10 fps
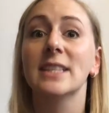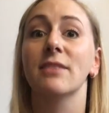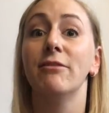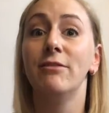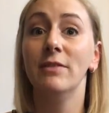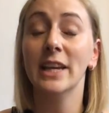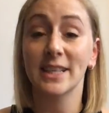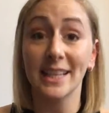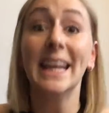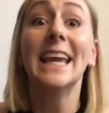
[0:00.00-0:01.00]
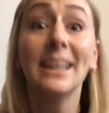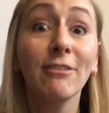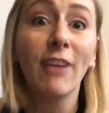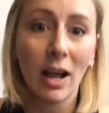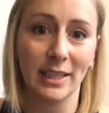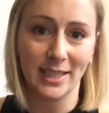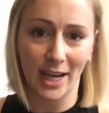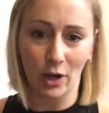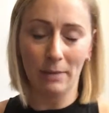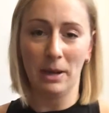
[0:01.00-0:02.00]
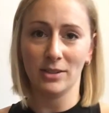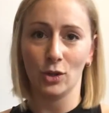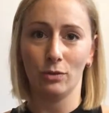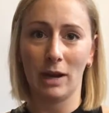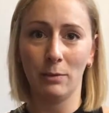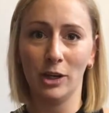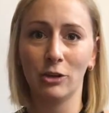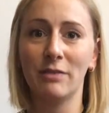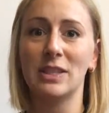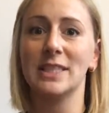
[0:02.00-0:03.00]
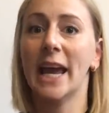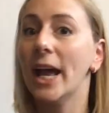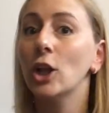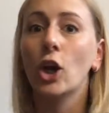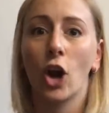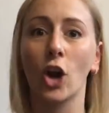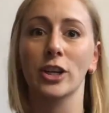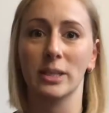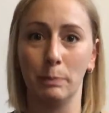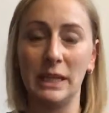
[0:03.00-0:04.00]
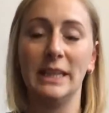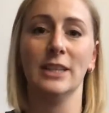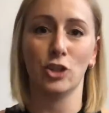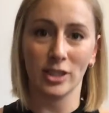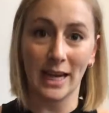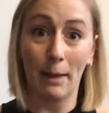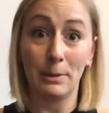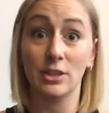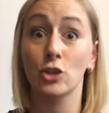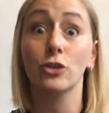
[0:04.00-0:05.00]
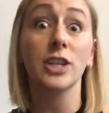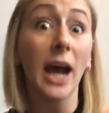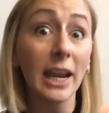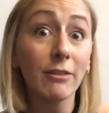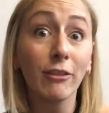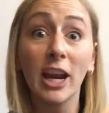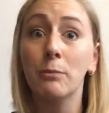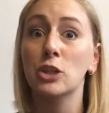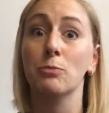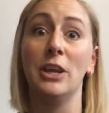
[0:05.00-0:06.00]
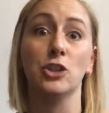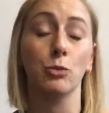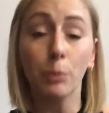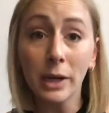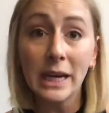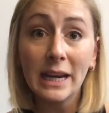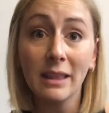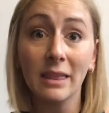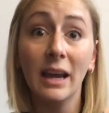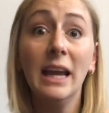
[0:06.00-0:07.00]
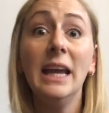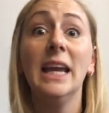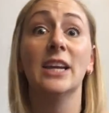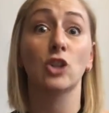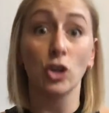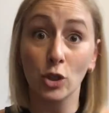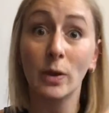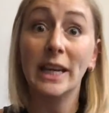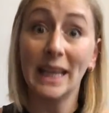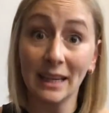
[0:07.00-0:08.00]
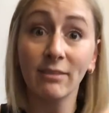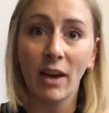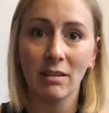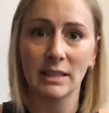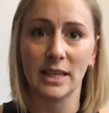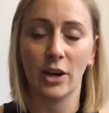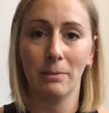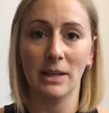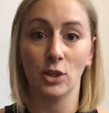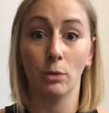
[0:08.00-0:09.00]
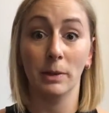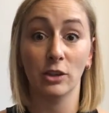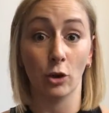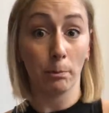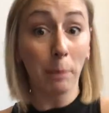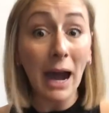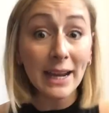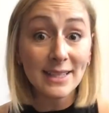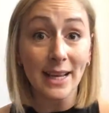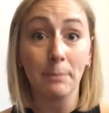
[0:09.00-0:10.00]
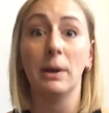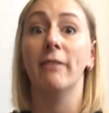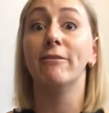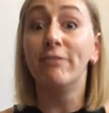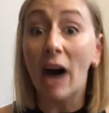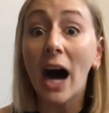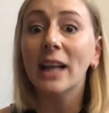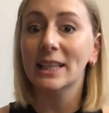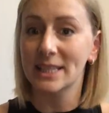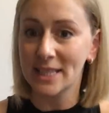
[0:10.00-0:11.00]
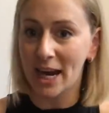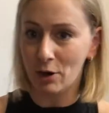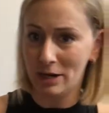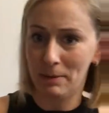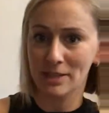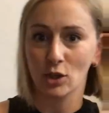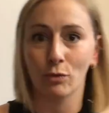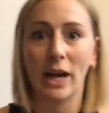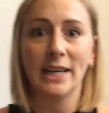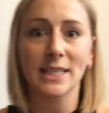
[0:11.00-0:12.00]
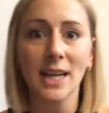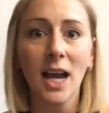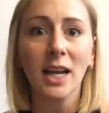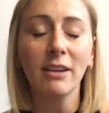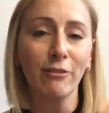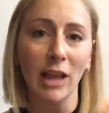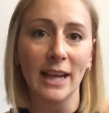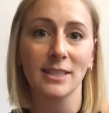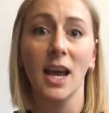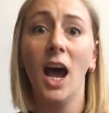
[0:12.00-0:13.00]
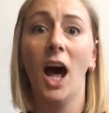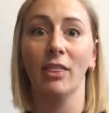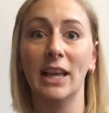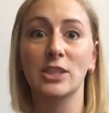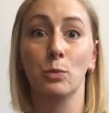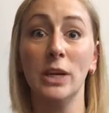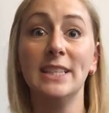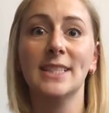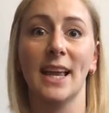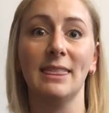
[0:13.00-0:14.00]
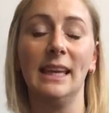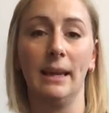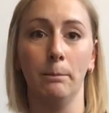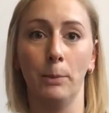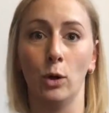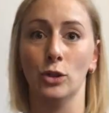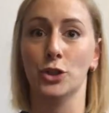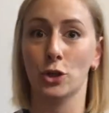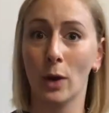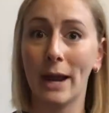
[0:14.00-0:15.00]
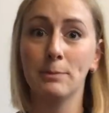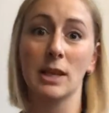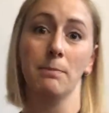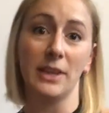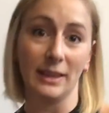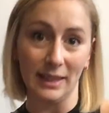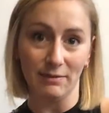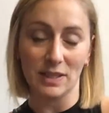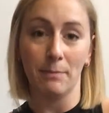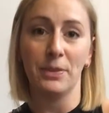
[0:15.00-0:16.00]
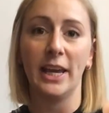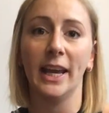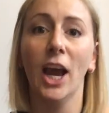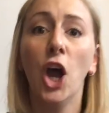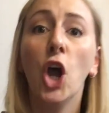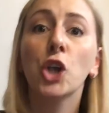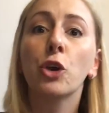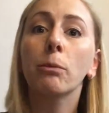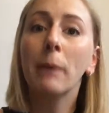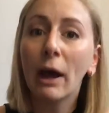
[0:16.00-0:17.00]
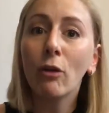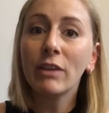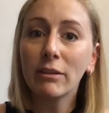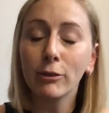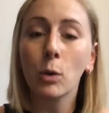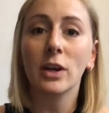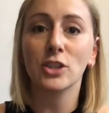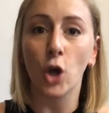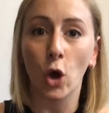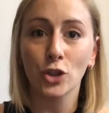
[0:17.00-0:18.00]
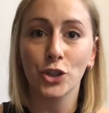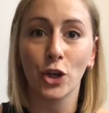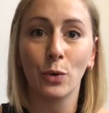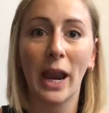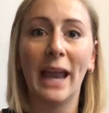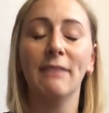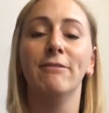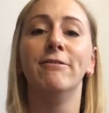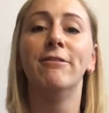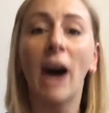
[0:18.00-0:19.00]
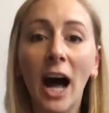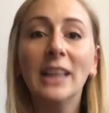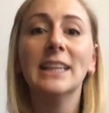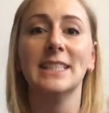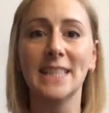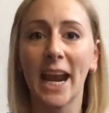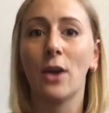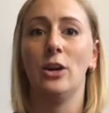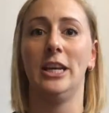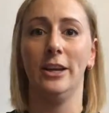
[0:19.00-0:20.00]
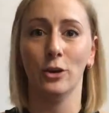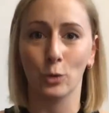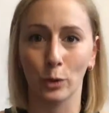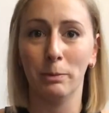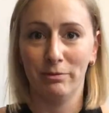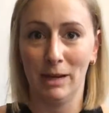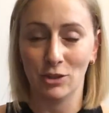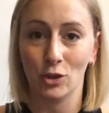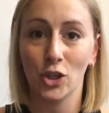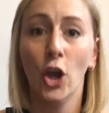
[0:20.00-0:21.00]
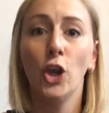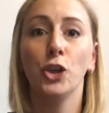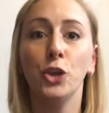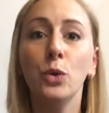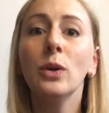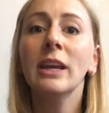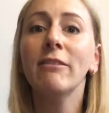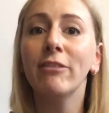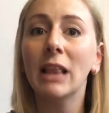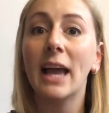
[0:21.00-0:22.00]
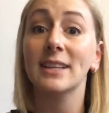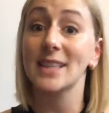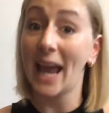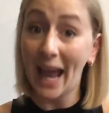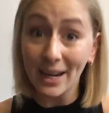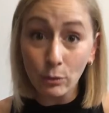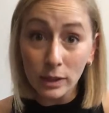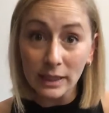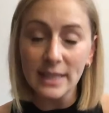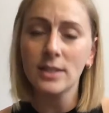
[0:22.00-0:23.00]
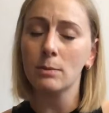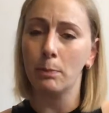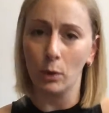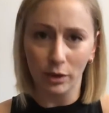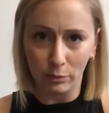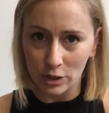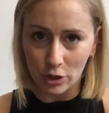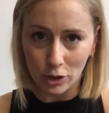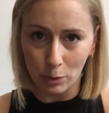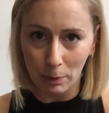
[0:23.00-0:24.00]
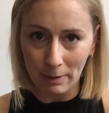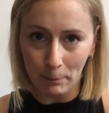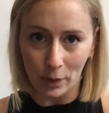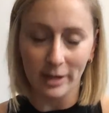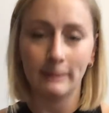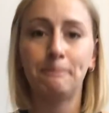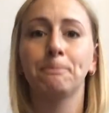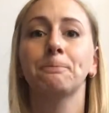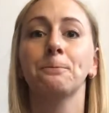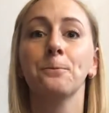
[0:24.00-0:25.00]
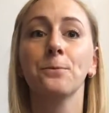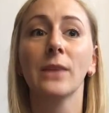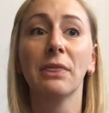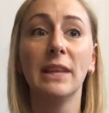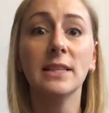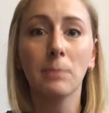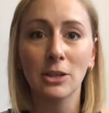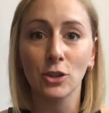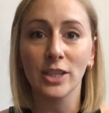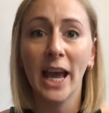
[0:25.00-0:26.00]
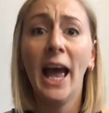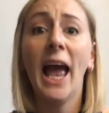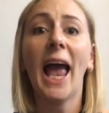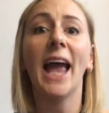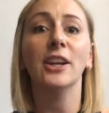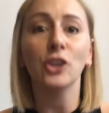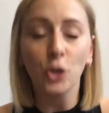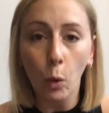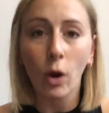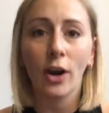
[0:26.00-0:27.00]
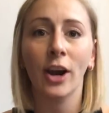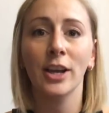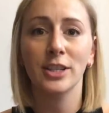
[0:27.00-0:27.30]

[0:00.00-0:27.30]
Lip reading: is an involuntary muscle, right? We don't have to tell our heart to beat, it just happens. Your diaphragm, which makes you breathe, is also an involuntary muscle, but your bicep, a voluntary muscle, right? It's not gonna flex unless we send the impulse to grab something, lift something. Your pelvic floor is also a voluntary group of muscles. You can flex and release, both of which are super important, these muscles at your